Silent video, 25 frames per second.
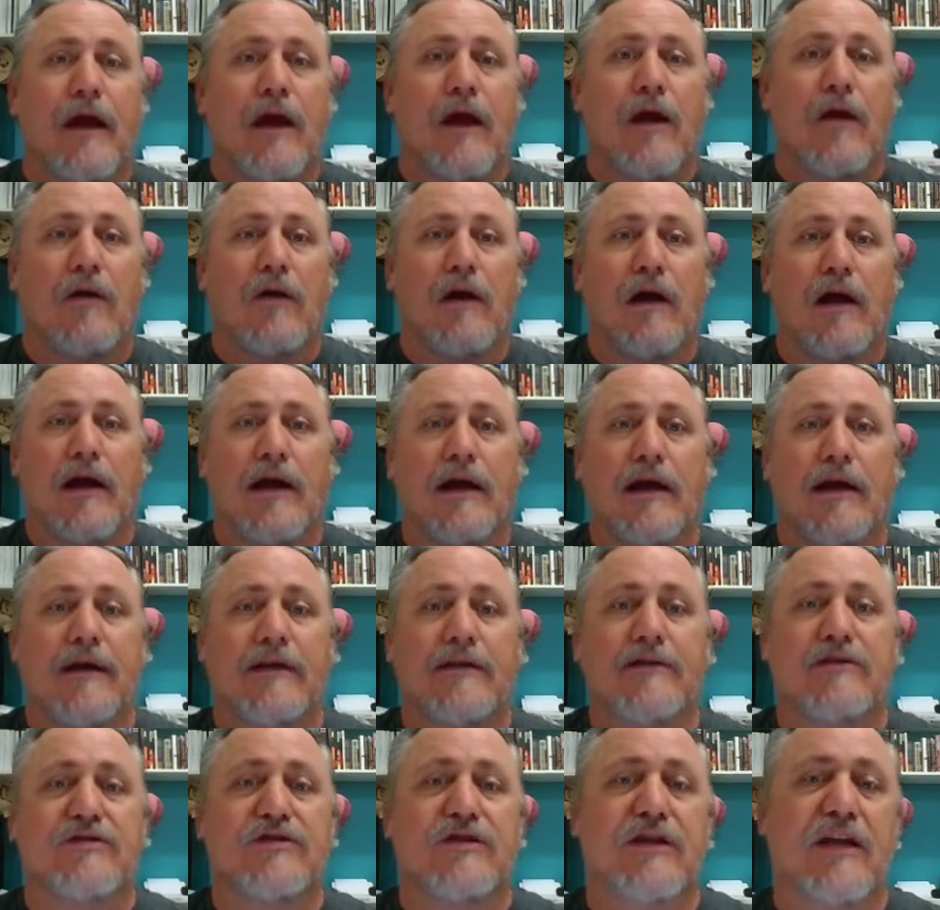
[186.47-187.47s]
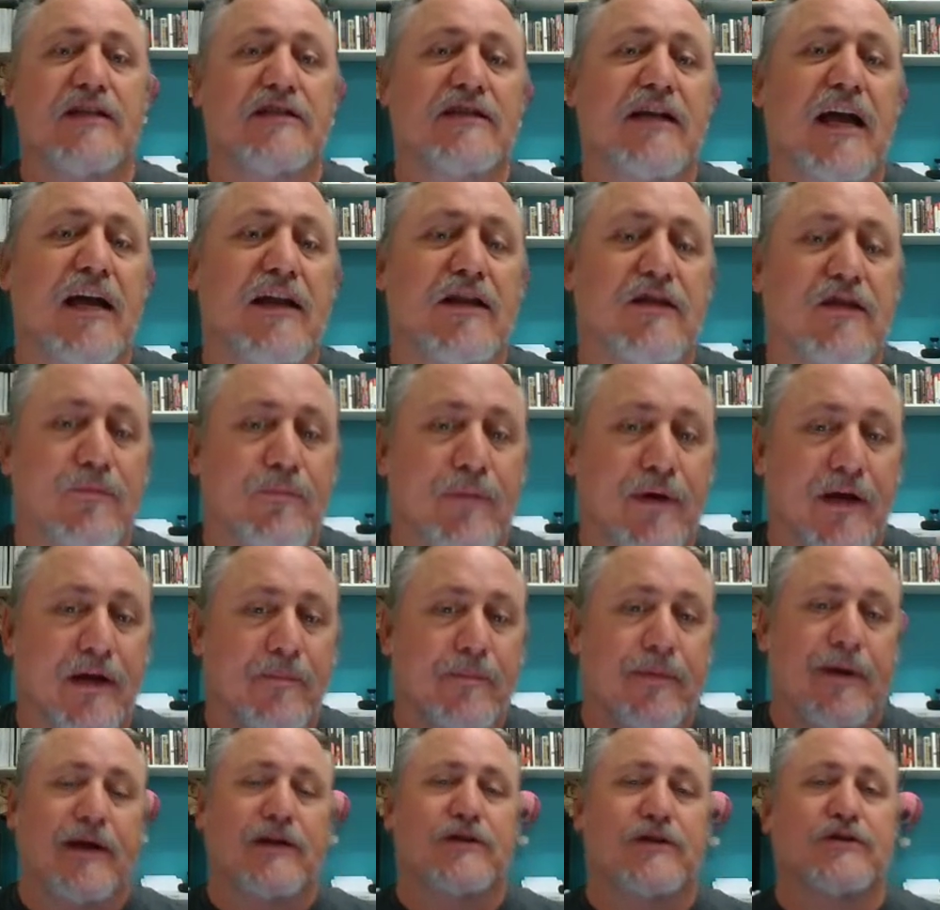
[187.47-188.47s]
All right, so that's kind of the
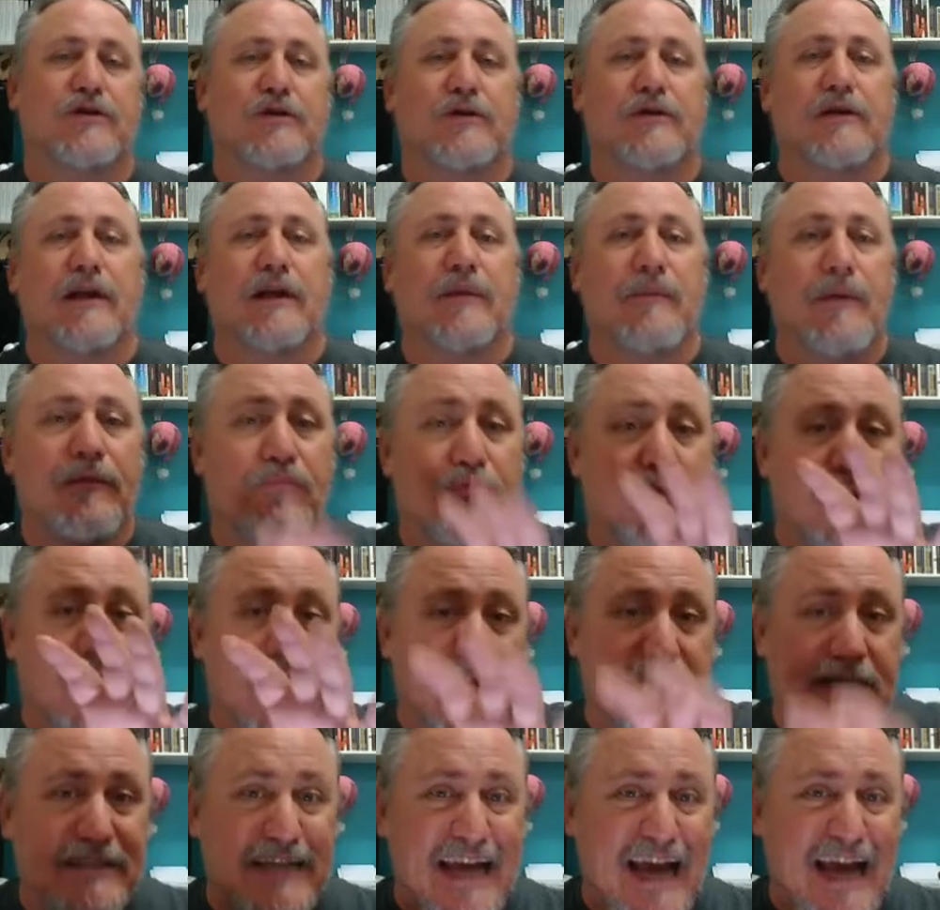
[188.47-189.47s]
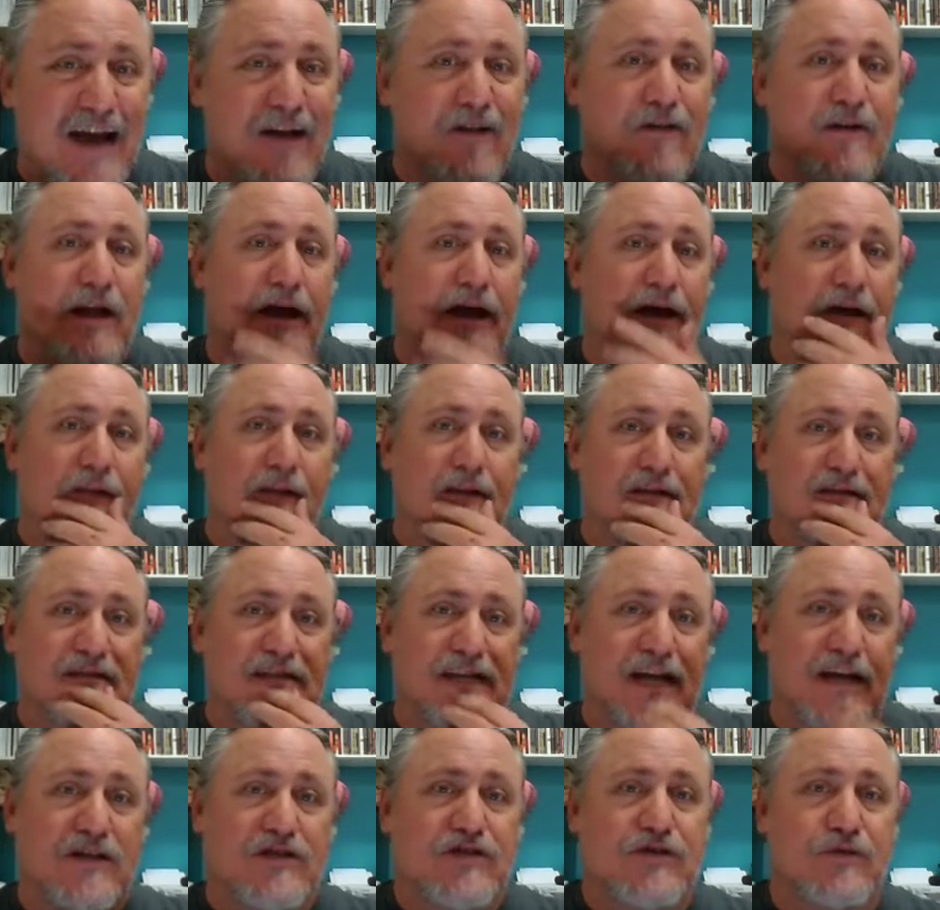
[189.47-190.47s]
big picture. Let me break down how this
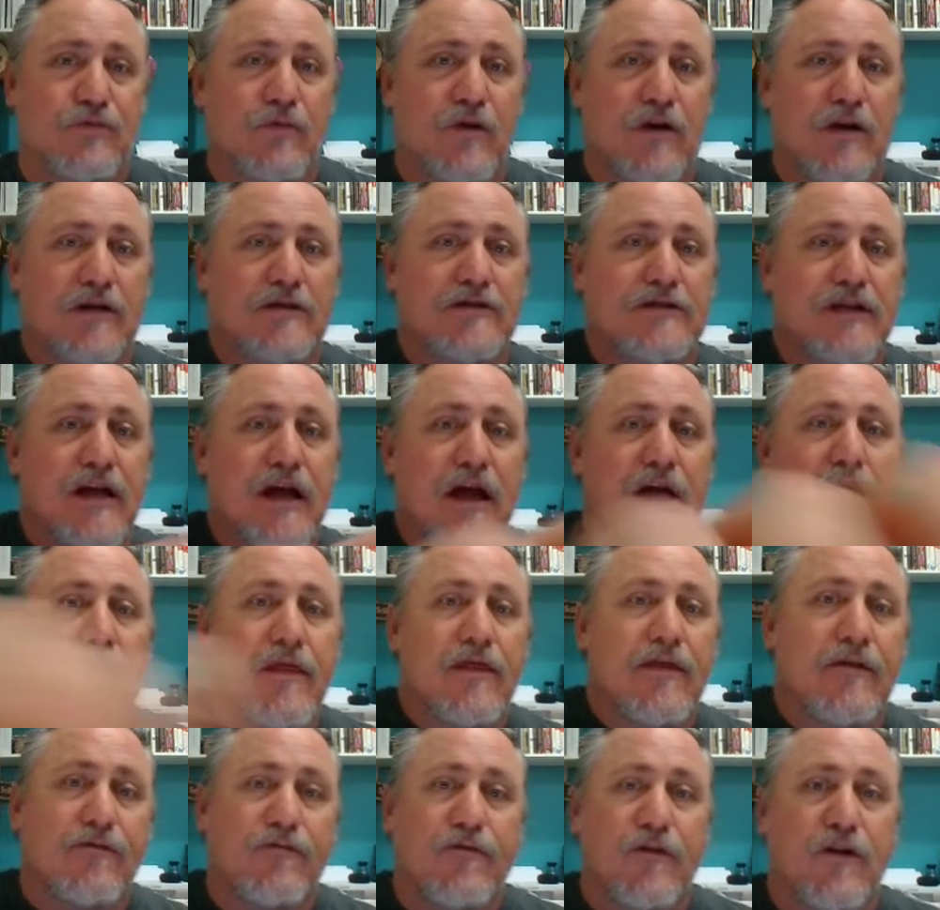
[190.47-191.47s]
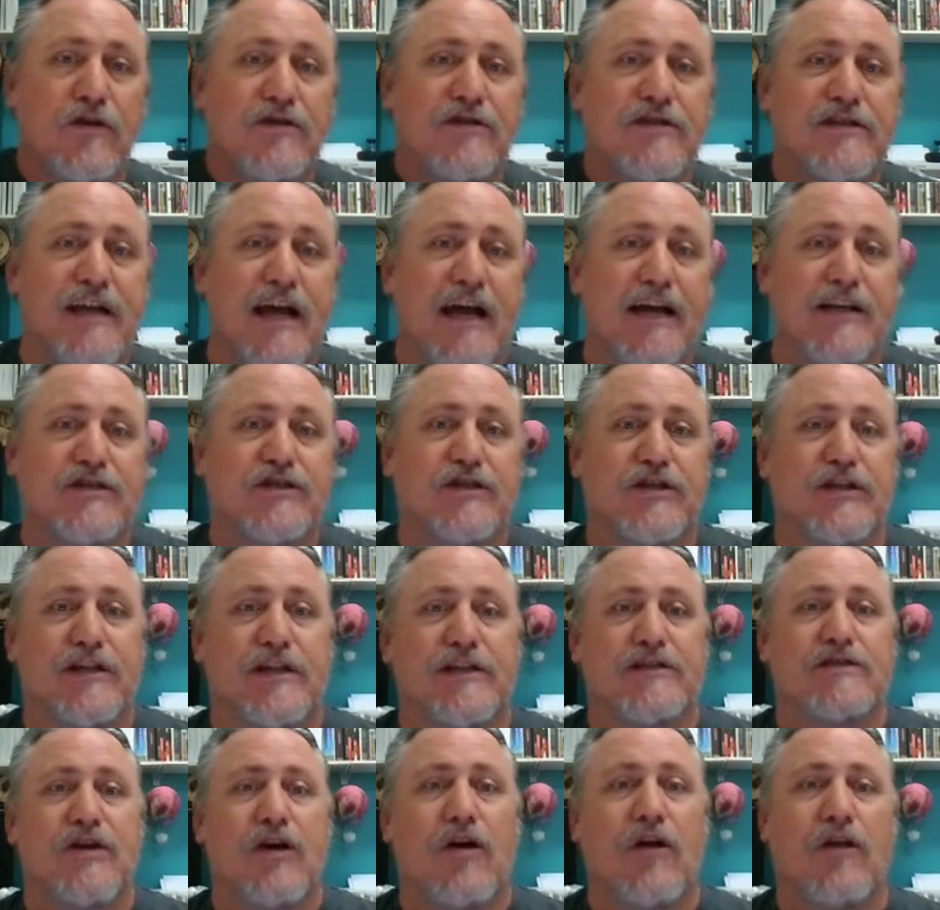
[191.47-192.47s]
section works. The first section
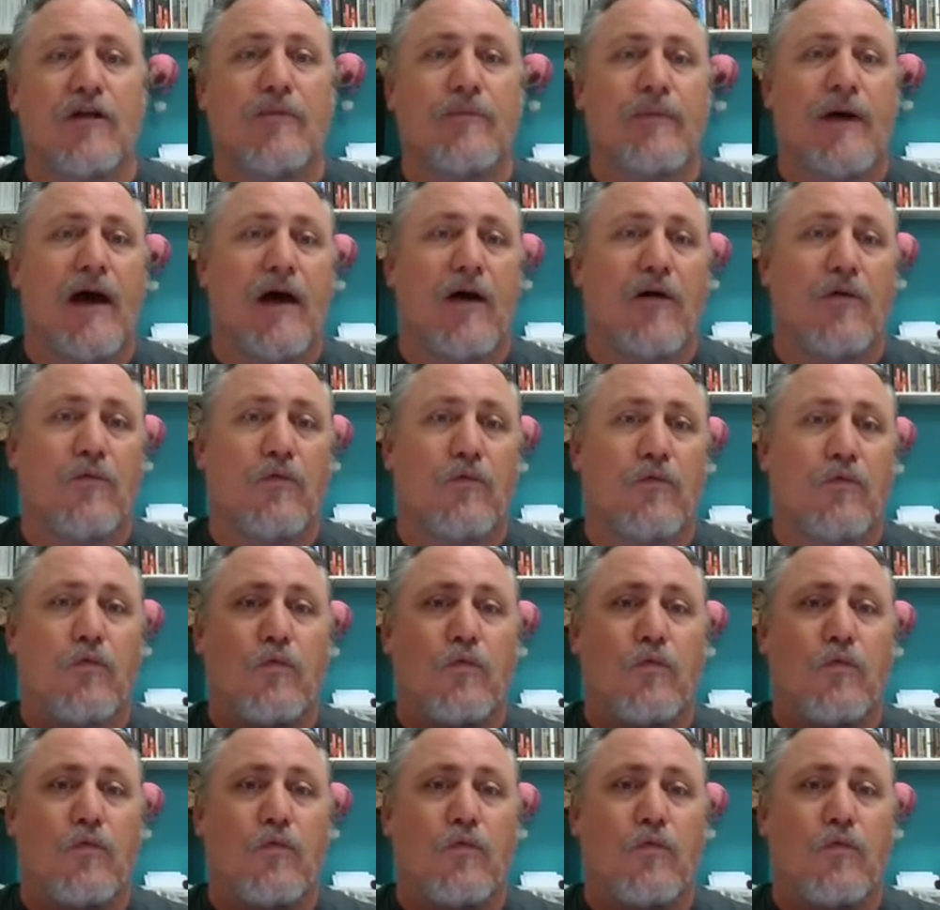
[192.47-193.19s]
is all about